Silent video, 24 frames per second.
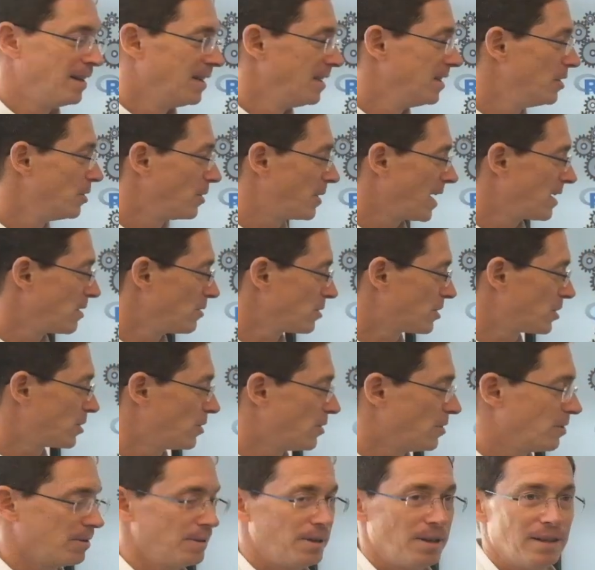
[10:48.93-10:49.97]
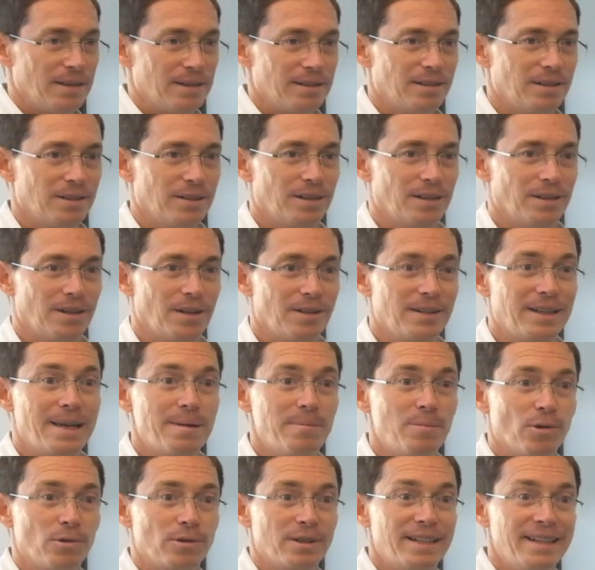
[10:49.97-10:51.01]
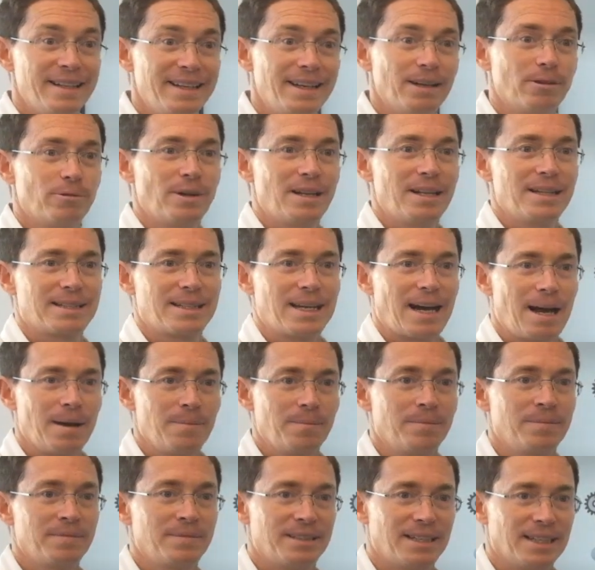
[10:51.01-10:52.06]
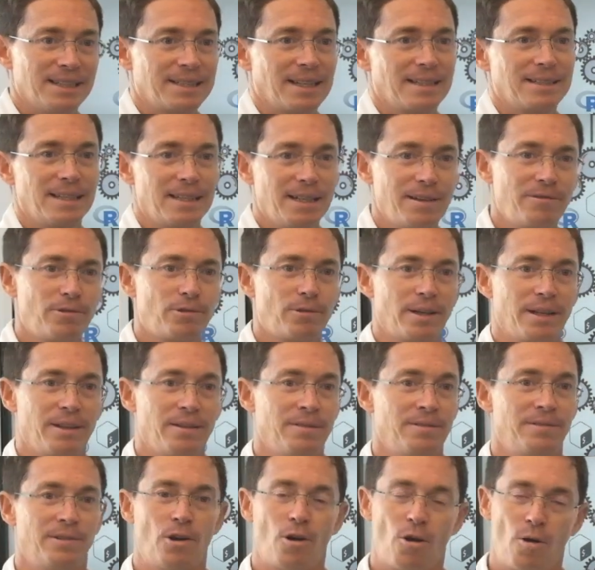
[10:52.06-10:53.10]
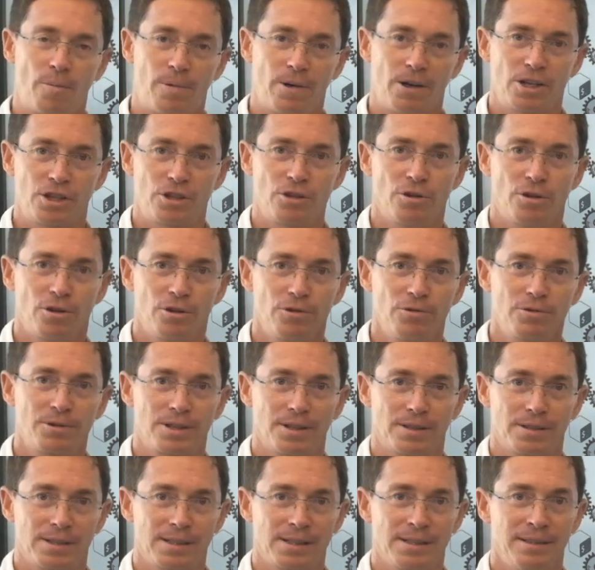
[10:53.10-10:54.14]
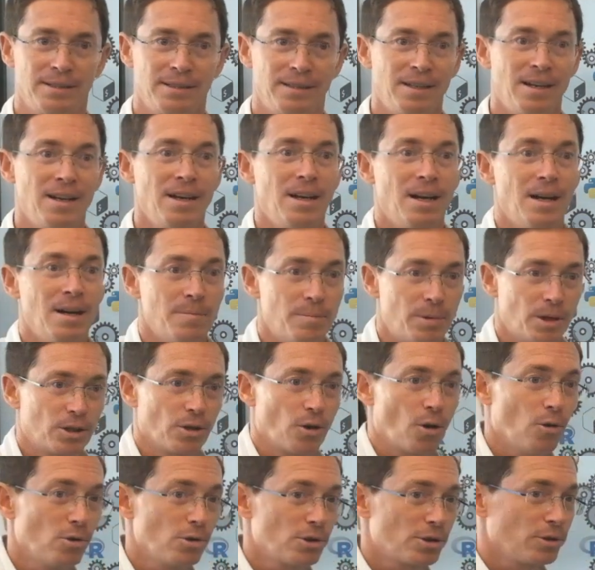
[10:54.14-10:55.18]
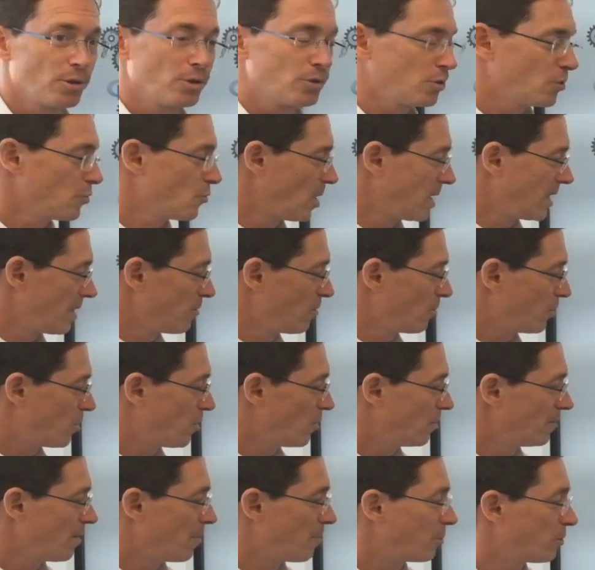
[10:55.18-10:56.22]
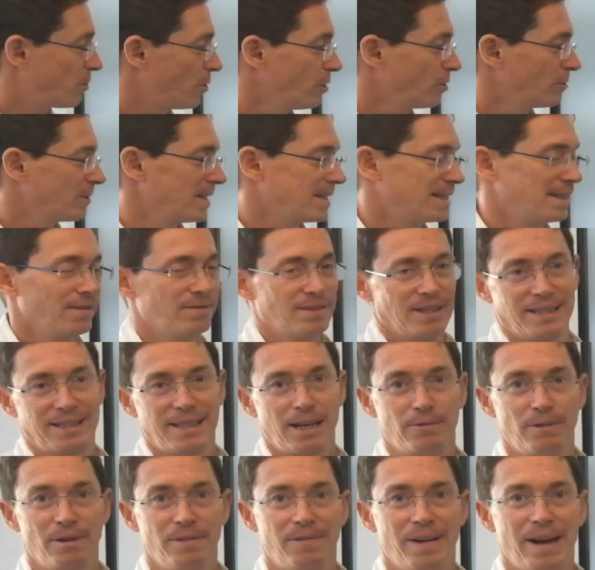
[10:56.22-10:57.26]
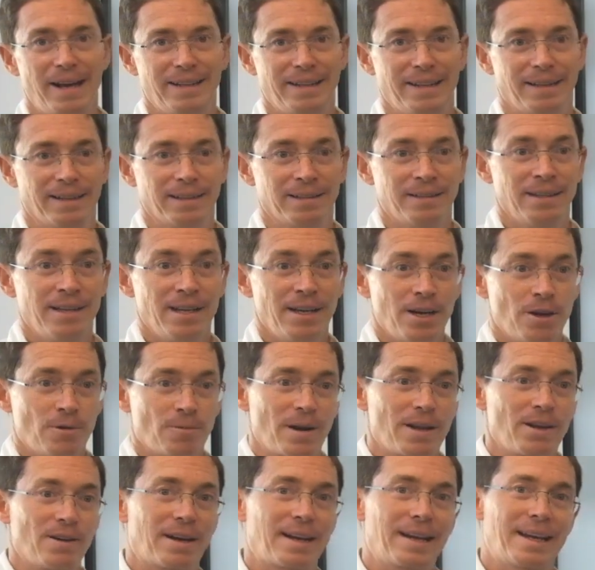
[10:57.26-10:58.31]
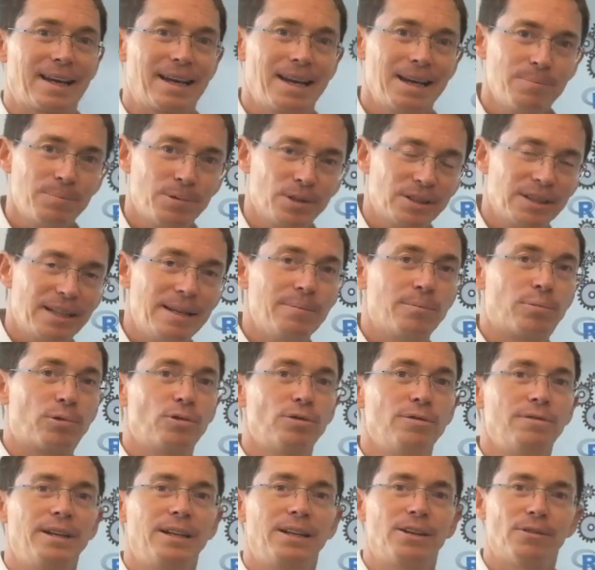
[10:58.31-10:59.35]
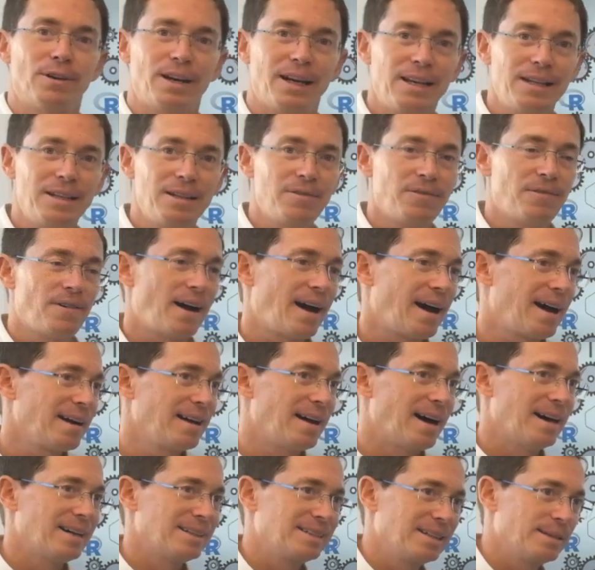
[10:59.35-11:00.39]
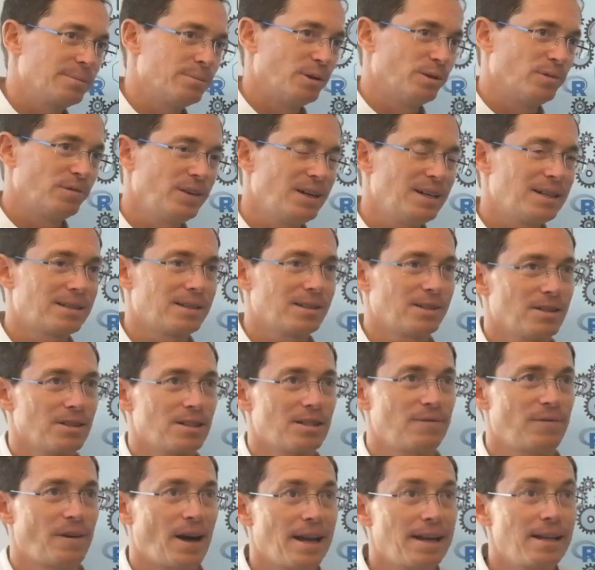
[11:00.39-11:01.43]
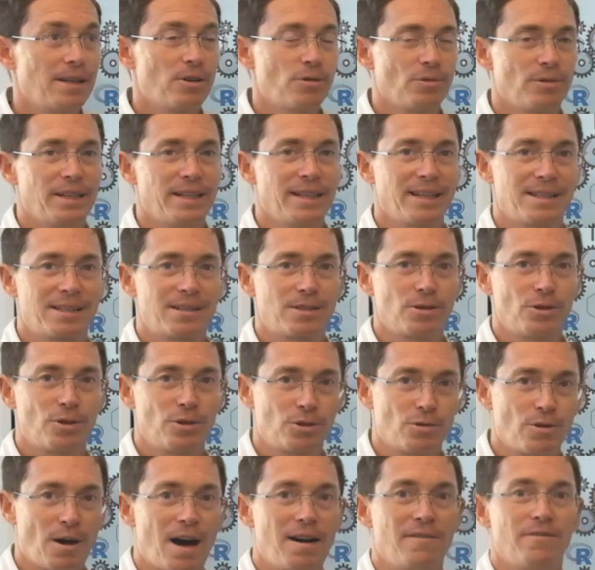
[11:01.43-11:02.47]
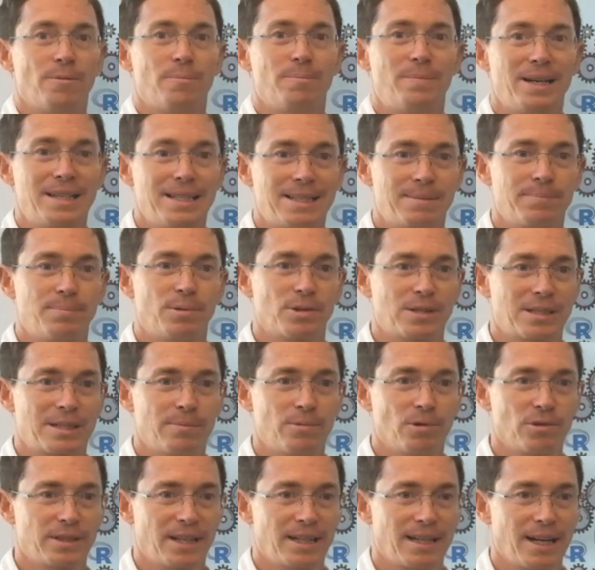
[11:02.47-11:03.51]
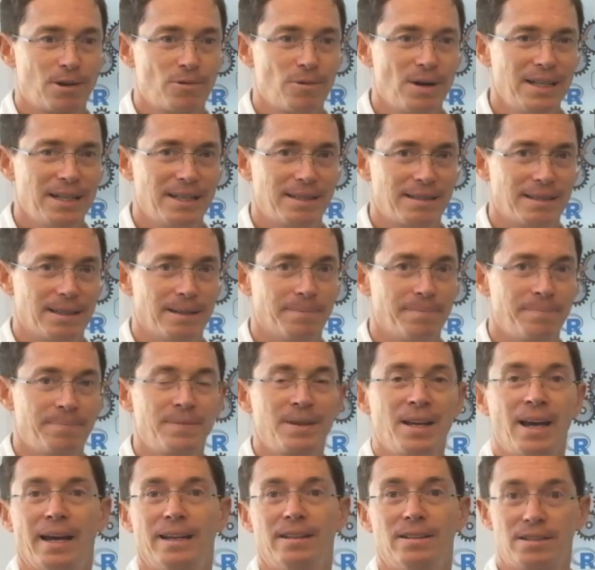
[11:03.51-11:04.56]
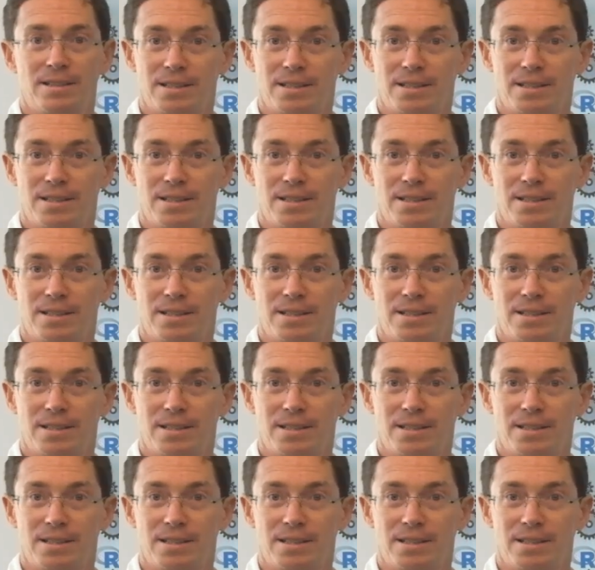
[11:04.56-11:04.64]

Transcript: You can also enable near real-time data delivery for operational users, but also do what I would call a progressive data refining, where you keep on improving your ini file, adding more filters, fine-tuning and so on to have the best possible data quality. And at